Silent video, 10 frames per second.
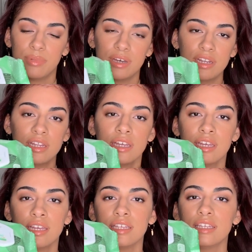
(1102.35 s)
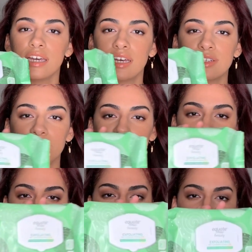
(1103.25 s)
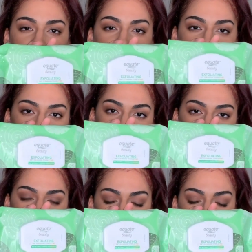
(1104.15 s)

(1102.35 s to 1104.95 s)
But yeah, I don't recommend this at all.